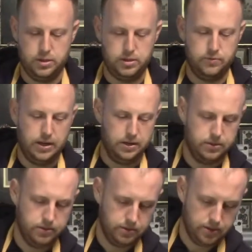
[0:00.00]
device.
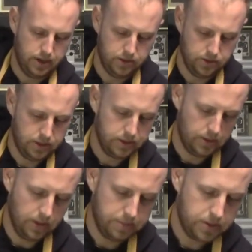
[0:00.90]
Okay, so there's our
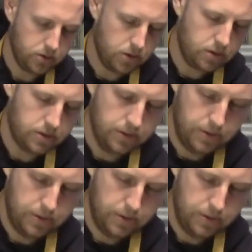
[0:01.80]
lemongrass.